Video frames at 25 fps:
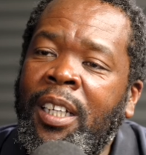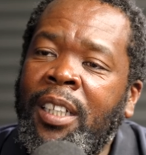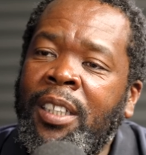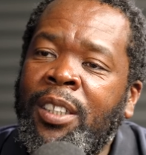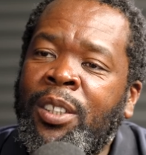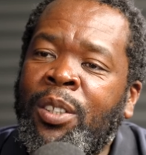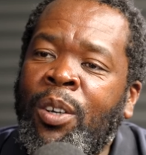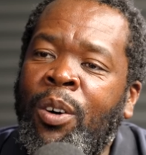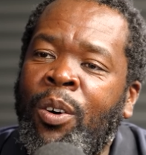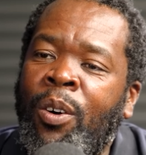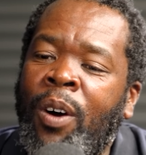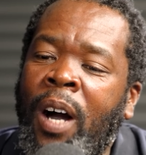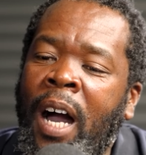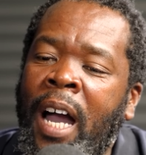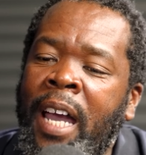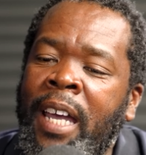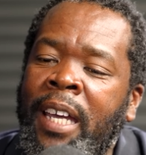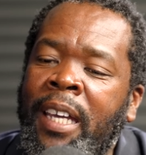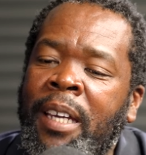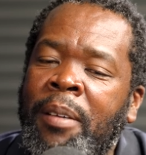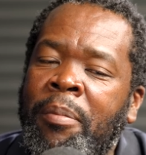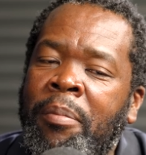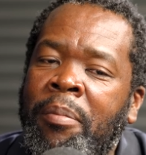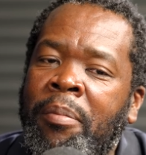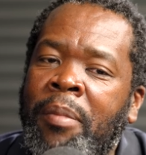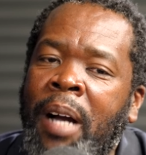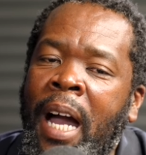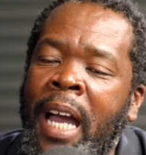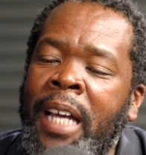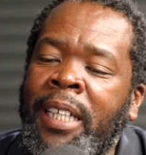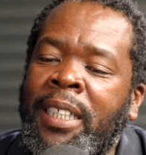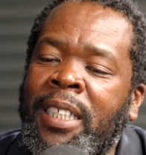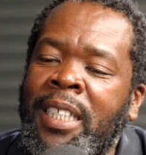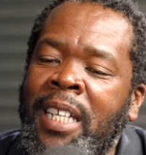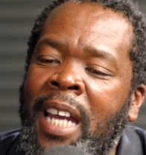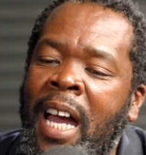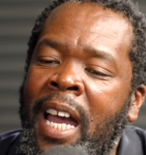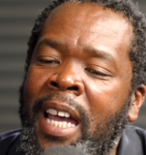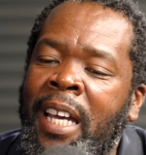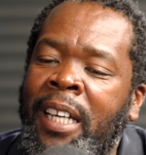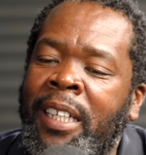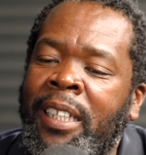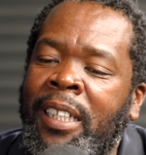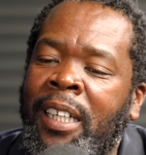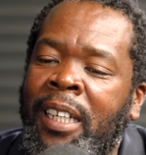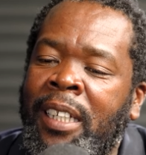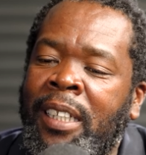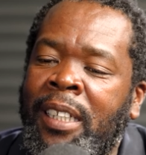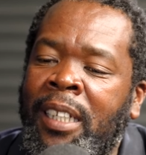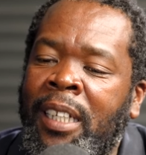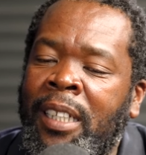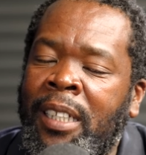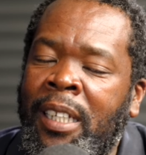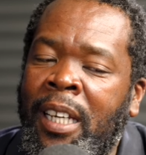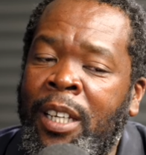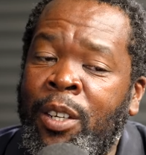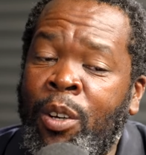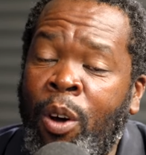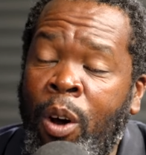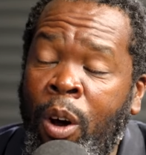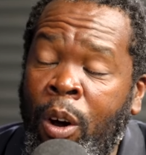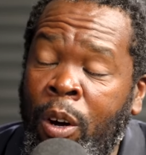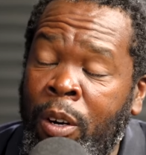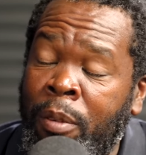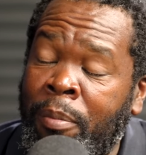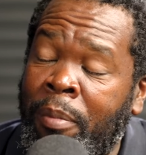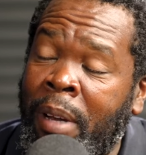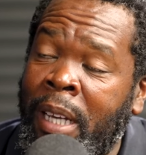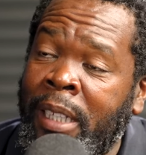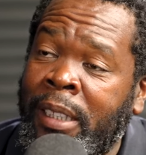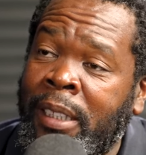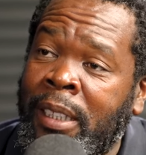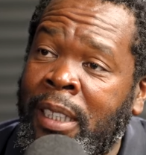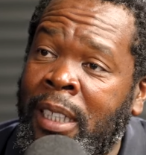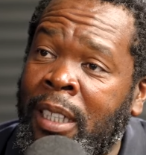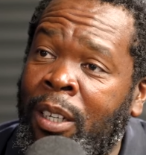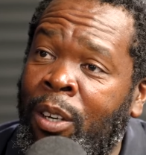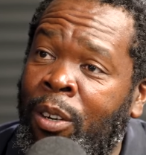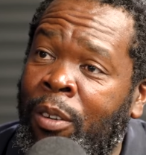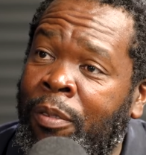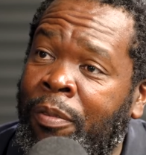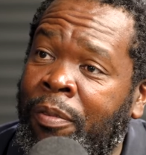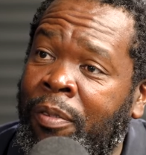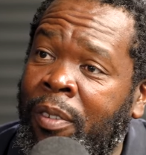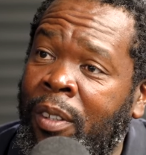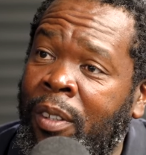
so I try and hone my skill